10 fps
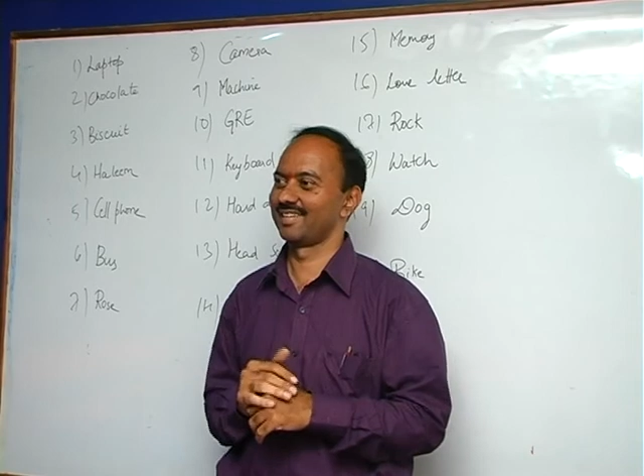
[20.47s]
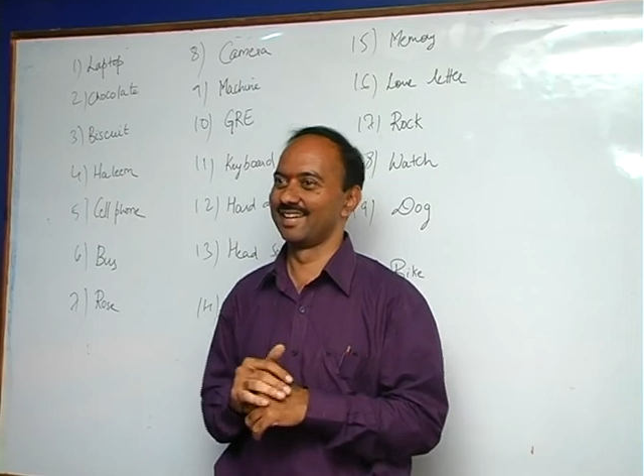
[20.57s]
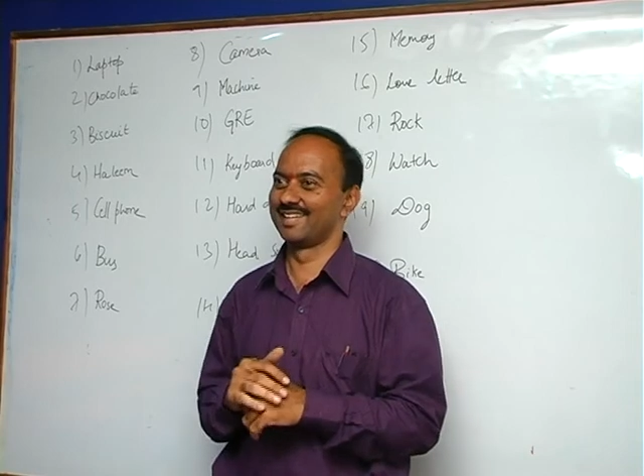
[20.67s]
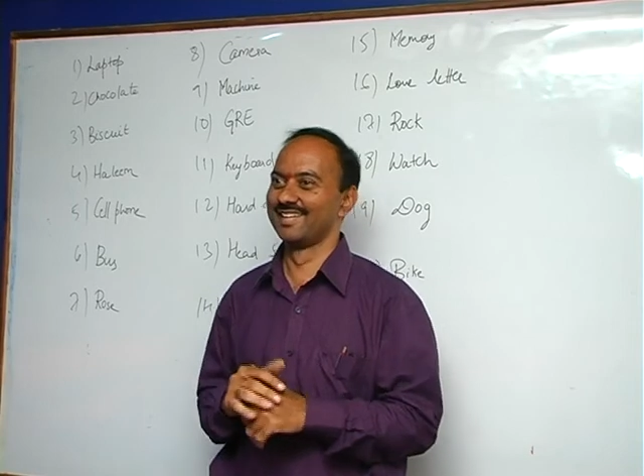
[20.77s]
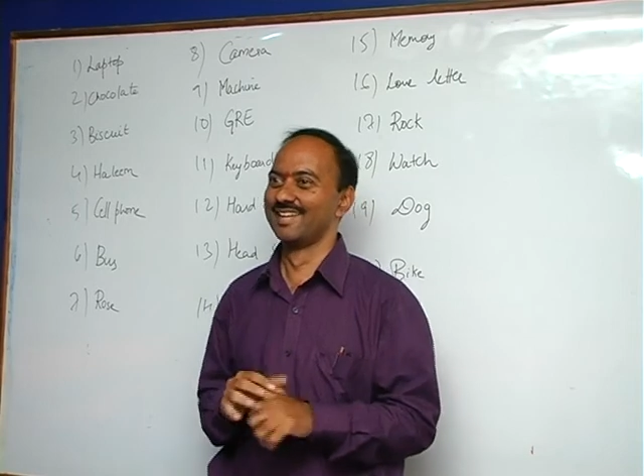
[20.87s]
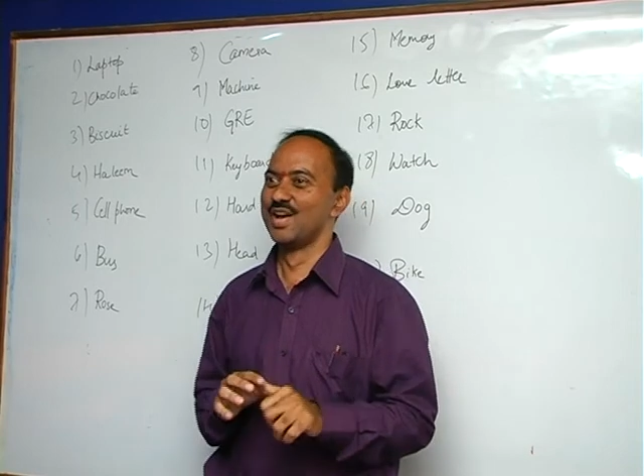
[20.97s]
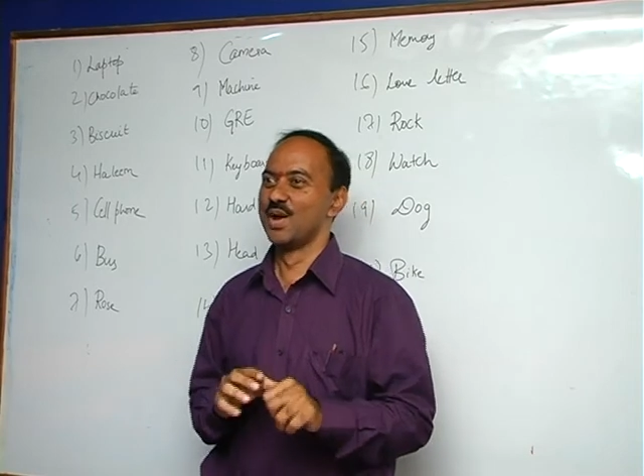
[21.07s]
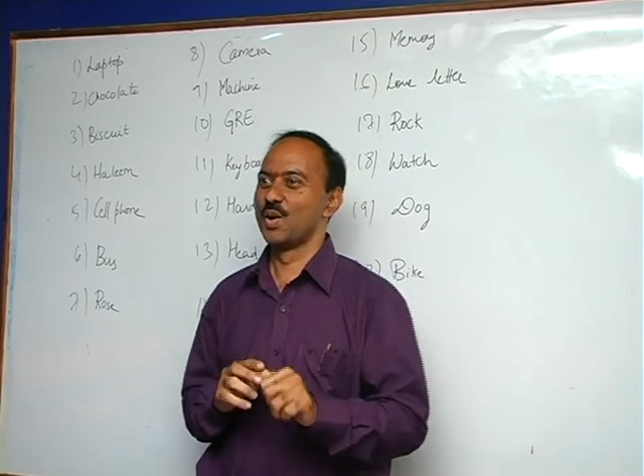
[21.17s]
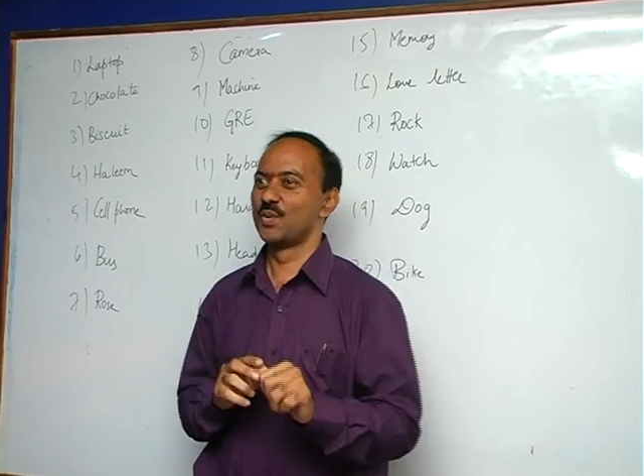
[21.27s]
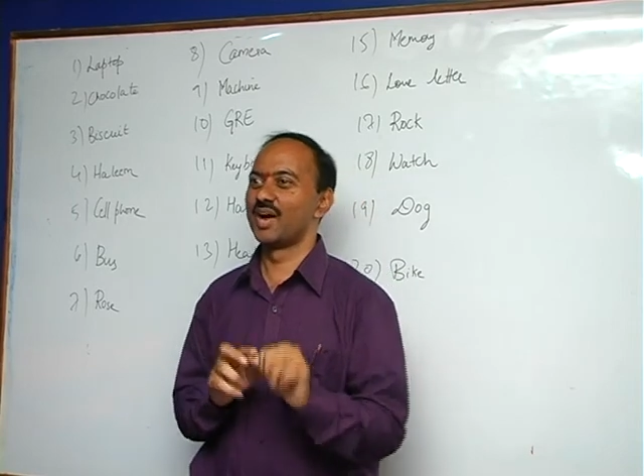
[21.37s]
Right.
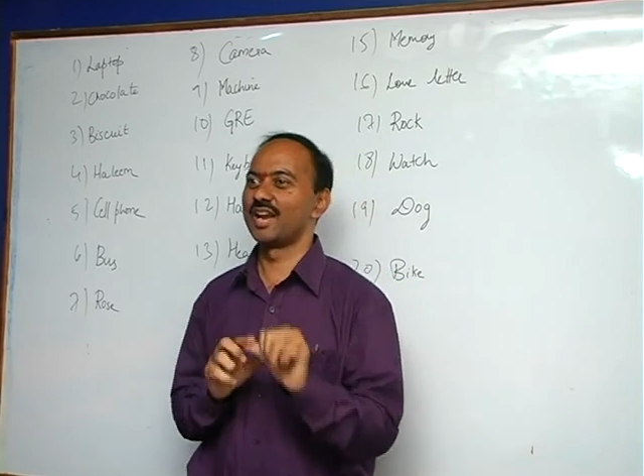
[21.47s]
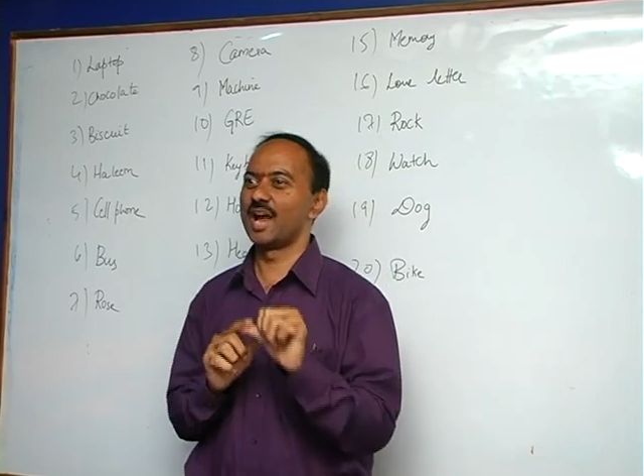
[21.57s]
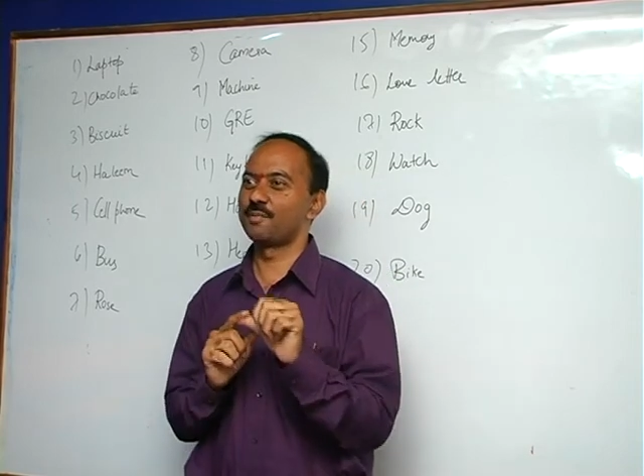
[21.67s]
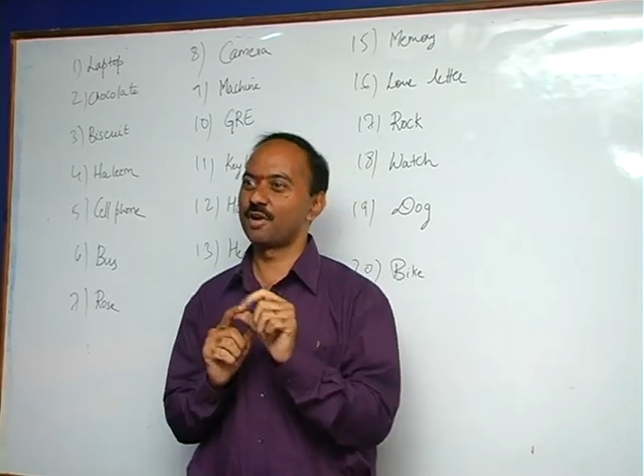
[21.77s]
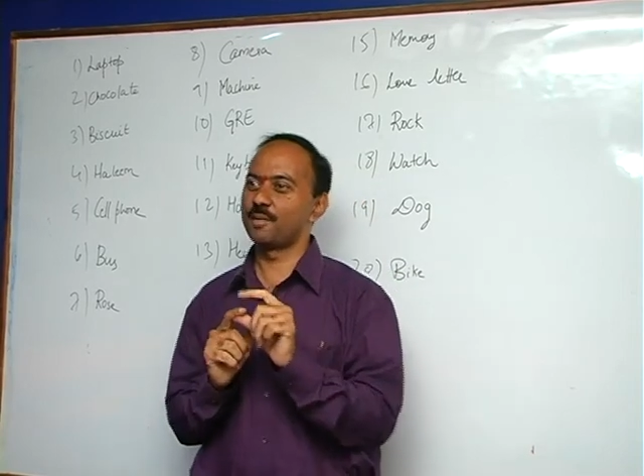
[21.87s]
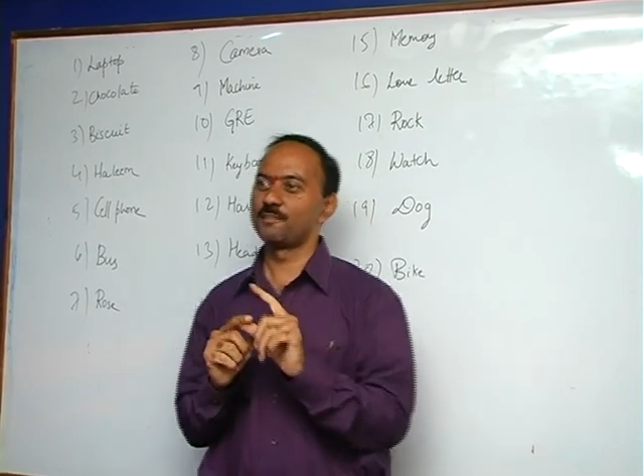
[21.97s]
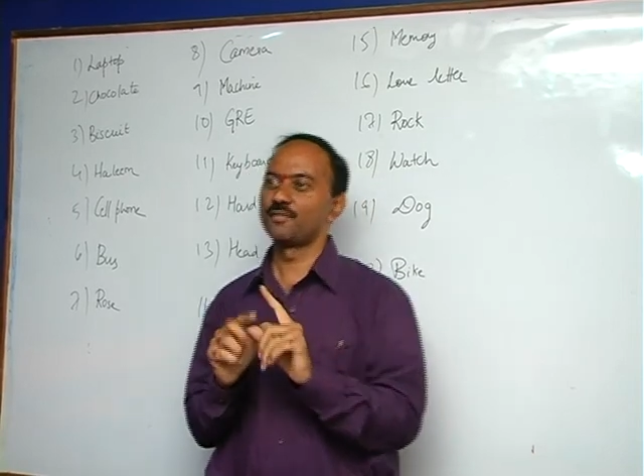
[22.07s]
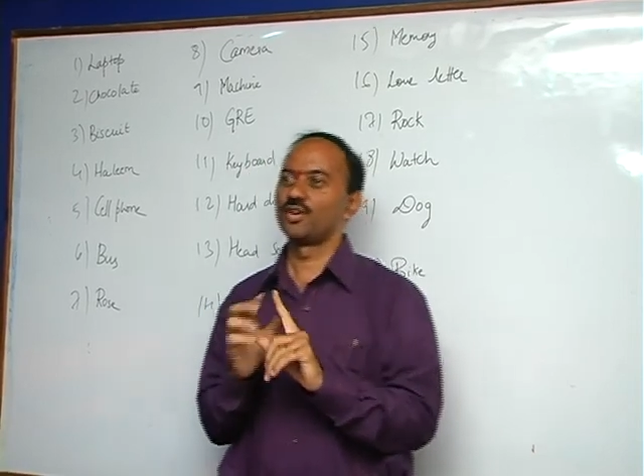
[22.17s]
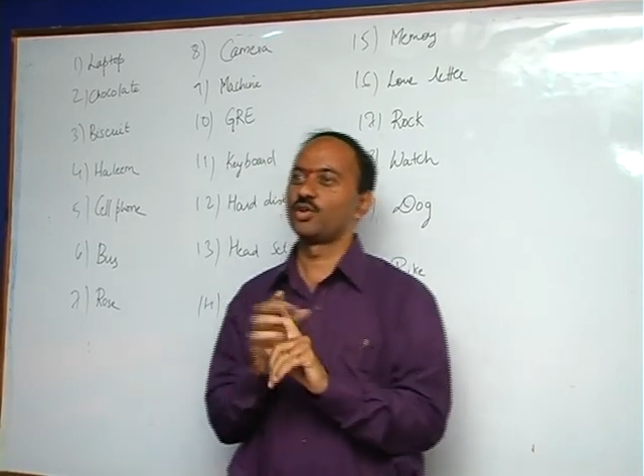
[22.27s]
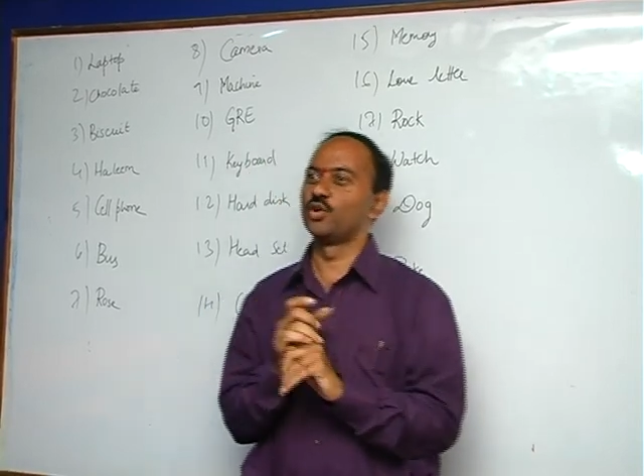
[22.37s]
1
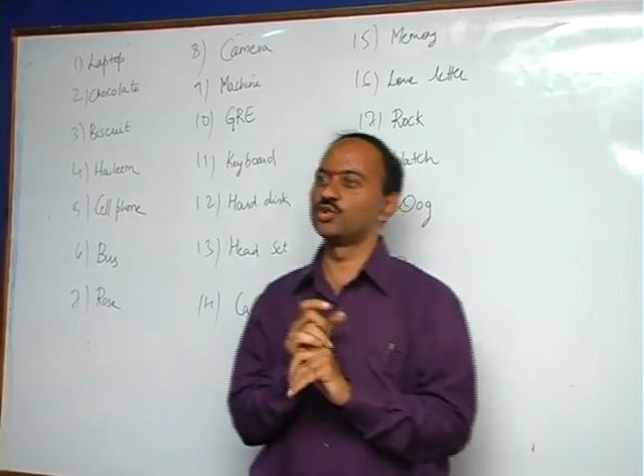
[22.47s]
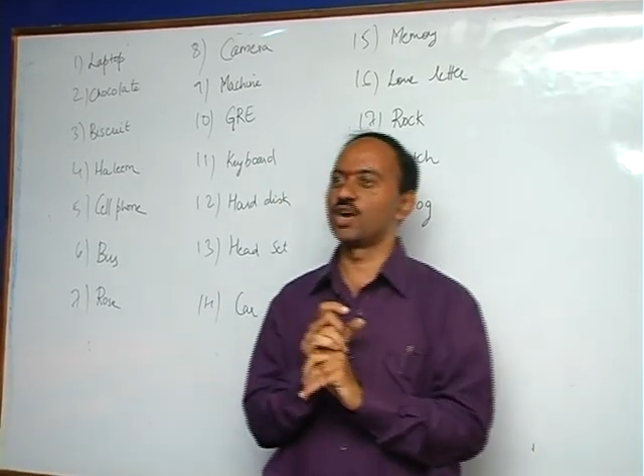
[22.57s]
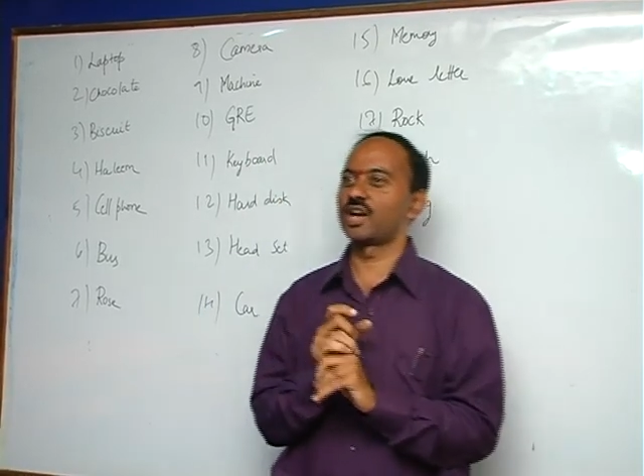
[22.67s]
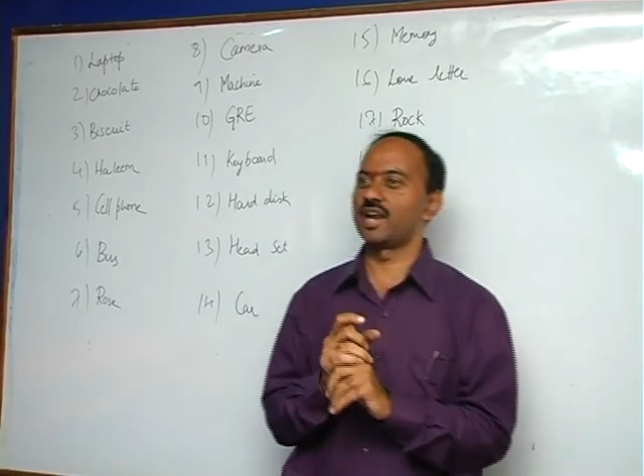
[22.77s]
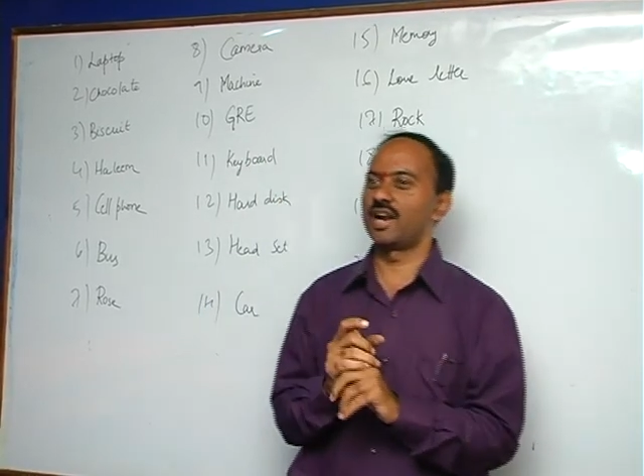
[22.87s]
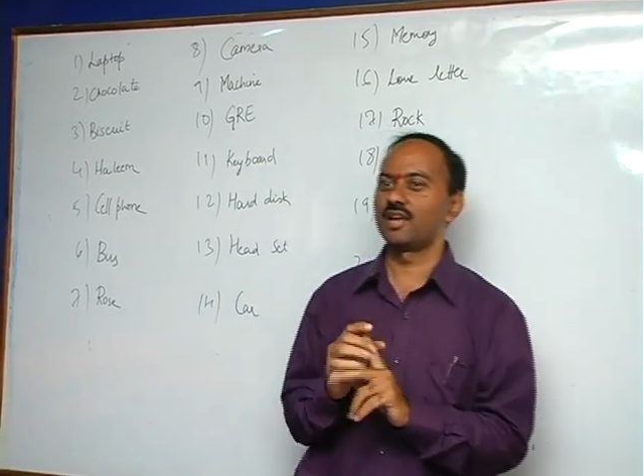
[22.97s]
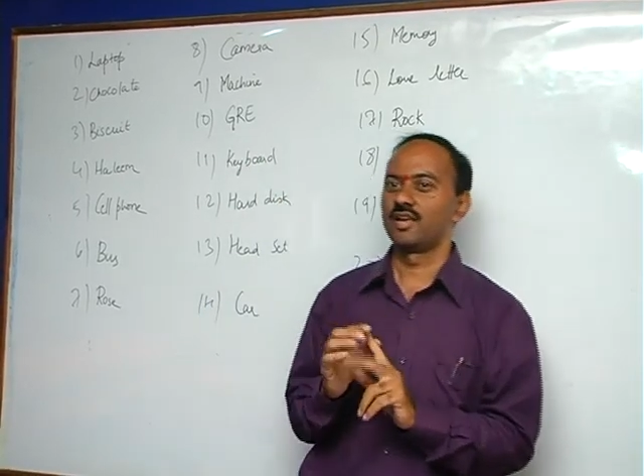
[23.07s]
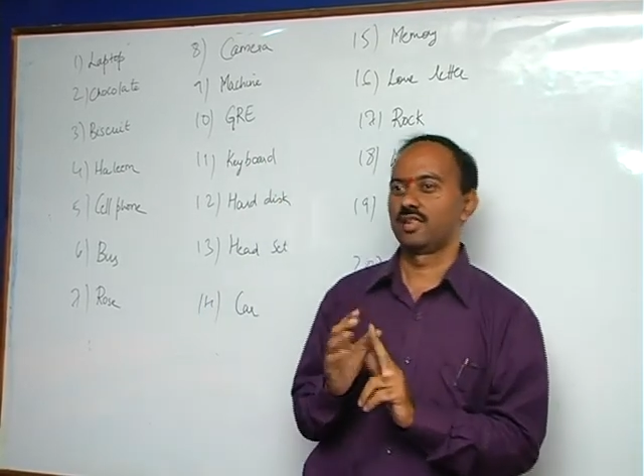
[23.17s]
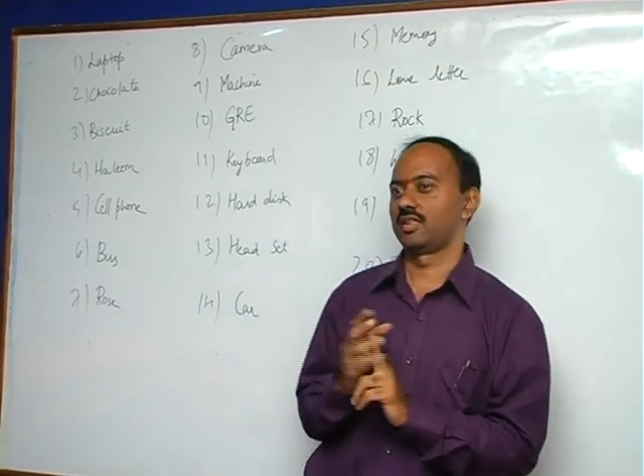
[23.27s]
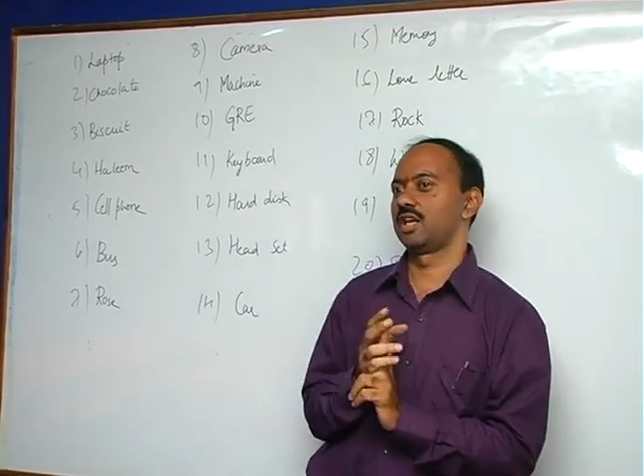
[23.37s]
laptop, 2 chocolate,